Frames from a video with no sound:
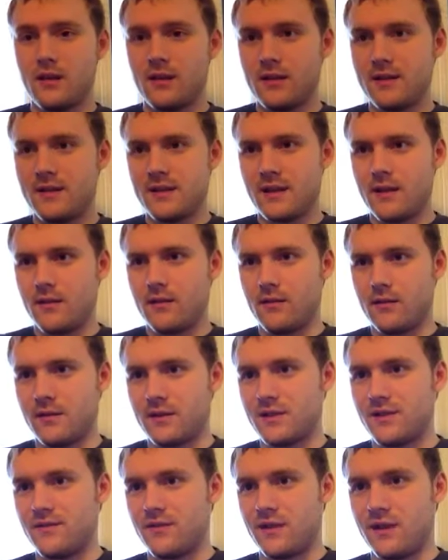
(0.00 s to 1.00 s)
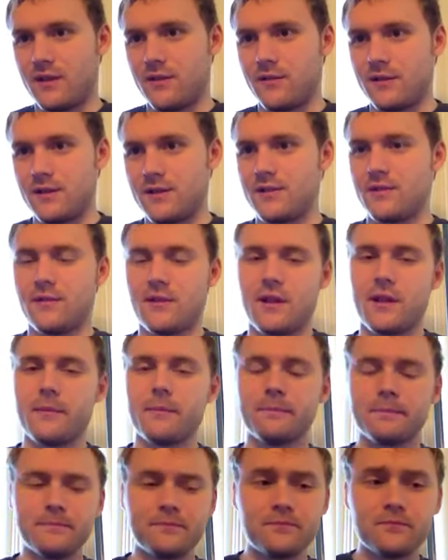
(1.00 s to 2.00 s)
Let's see how long this video is. Okay.
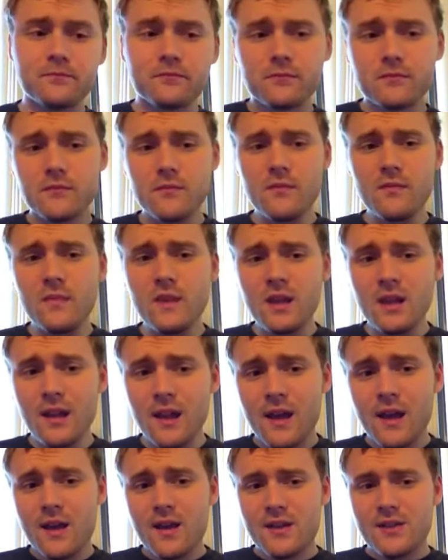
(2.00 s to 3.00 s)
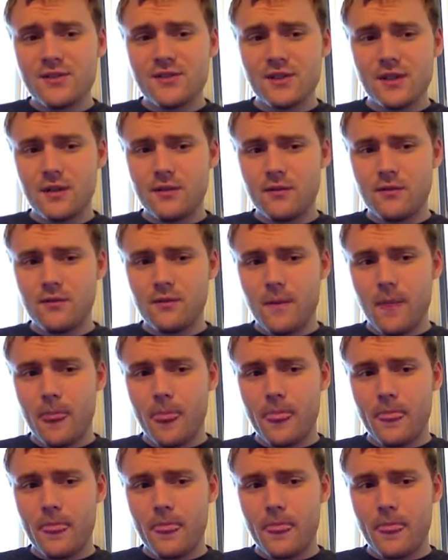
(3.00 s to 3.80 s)
So